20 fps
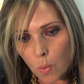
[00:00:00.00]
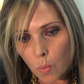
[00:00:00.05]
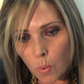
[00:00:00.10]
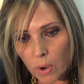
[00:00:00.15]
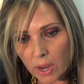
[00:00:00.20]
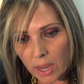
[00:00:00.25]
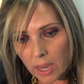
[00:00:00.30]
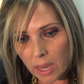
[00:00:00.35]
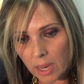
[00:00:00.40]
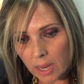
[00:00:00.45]

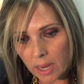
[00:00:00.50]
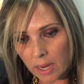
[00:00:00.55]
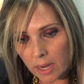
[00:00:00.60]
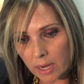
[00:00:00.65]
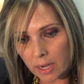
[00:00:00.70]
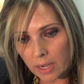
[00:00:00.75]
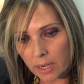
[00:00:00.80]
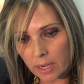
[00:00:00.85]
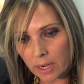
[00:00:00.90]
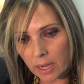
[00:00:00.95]

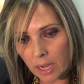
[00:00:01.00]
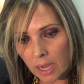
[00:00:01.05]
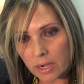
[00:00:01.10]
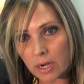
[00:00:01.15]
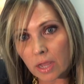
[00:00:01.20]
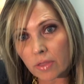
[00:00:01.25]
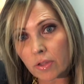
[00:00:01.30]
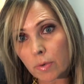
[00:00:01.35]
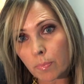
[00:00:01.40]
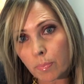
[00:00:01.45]
When
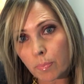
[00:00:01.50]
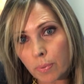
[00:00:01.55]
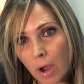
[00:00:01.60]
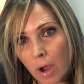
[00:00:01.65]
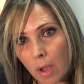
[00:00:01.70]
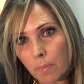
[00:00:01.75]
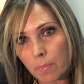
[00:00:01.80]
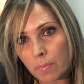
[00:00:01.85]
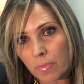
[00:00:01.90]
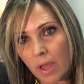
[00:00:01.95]
another
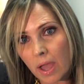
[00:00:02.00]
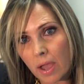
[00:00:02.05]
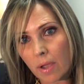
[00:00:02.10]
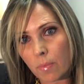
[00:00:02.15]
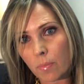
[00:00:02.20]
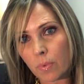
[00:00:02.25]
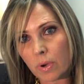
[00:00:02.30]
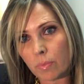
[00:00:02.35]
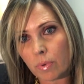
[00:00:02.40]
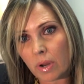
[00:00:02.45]
problem
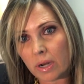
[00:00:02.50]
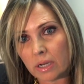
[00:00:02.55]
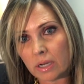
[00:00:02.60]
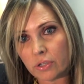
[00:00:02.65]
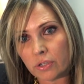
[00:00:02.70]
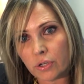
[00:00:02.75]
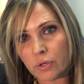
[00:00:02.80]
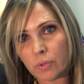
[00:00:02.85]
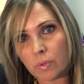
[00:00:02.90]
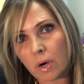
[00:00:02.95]
that we run
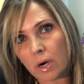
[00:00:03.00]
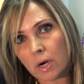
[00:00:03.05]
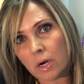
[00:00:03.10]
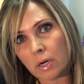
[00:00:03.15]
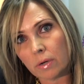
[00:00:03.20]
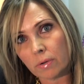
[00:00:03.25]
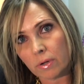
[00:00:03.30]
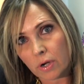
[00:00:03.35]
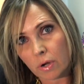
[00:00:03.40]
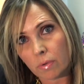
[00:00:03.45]
into
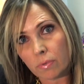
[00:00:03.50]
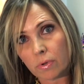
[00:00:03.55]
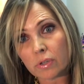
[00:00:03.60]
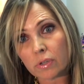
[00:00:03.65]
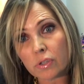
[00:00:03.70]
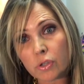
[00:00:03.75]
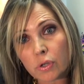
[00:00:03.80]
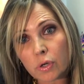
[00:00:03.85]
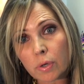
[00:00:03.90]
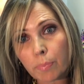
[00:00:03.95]
are,
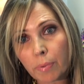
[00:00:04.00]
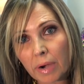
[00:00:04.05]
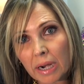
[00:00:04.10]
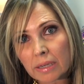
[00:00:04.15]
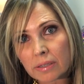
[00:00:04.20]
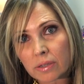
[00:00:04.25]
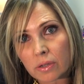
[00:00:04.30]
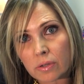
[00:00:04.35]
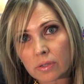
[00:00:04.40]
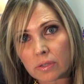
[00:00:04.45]
there's two
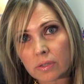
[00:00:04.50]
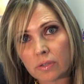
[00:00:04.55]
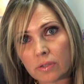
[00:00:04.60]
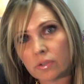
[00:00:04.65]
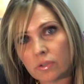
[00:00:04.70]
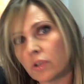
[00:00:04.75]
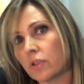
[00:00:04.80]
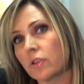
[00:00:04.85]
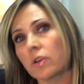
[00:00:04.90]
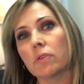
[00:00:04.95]
appraisals.
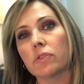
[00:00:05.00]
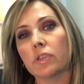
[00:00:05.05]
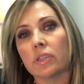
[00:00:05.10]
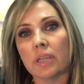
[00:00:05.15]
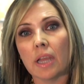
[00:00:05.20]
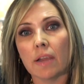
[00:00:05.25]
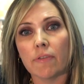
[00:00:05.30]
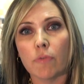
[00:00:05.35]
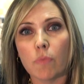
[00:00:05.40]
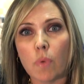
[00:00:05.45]
So you don't
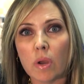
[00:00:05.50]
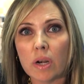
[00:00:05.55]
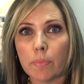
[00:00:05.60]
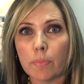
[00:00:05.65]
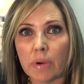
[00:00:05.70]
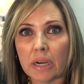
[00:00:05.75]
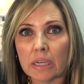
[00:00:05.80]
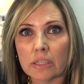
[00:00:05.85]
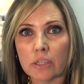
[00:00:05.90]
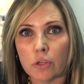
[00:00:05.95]
just have one
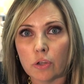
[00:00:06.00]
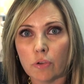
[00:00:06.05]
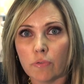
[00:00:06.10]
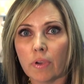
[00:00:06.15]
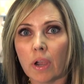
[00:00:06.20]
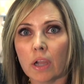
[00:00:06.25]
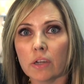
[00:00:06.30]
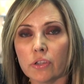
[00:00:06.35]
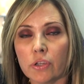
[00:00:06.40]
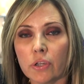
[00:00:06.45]
appraisal,
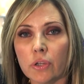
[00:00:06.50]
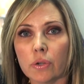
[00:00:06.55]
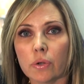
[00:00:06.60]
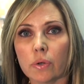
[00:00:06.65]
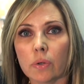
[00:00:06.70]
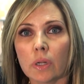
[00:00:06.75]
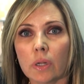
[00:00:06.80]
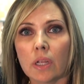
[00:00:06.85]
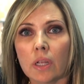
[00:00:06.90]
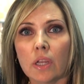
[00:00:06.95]
you've got
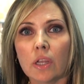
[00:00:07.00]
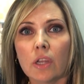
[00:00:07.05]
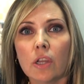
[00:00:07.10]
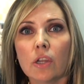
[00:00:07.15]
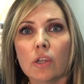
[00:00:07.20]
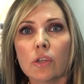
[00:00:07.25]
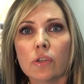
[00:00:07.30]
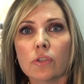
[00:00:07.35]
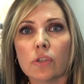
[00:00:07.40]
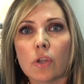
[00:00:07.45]
two.
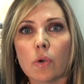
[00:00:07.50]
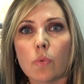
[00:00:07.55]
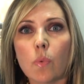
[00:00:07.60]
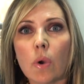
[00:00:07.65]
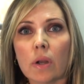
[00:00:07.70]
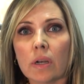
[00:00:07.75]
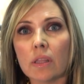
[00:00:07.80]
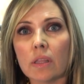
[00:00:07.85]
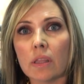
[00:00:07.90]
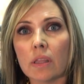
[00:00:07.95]
So
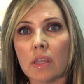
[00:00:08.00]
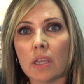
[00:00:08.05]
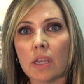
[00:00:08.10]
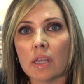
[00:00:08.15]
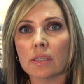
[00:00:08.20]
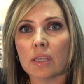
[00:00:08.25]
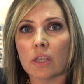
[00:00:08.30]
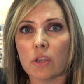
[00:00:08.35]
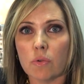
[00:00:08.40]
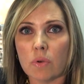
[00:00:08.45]
one of the
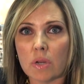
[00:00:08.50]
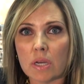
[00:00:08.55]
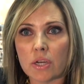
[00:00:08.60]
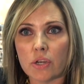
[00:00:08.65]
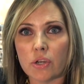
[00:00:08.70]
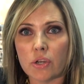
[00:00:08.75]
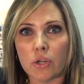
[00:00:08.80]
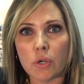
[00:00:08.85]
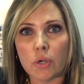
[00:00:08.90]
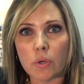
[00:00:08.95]
things that you need
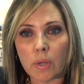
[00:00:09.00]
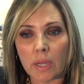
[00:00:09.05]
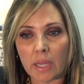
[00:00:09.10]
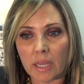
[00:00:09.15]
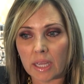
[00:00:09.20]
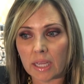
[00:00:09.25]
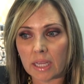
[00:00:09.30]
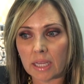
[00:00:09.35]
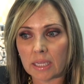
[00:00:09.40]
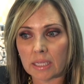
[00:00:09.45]
to do
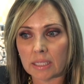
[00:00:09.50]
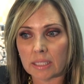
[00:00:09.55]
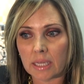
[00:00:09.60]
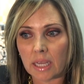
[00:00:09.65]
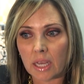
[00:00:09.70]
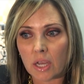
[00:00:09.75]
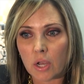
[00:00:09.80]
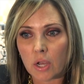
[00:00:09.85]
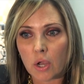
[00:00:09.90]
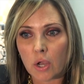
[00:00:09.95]

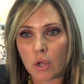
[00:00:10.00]
is,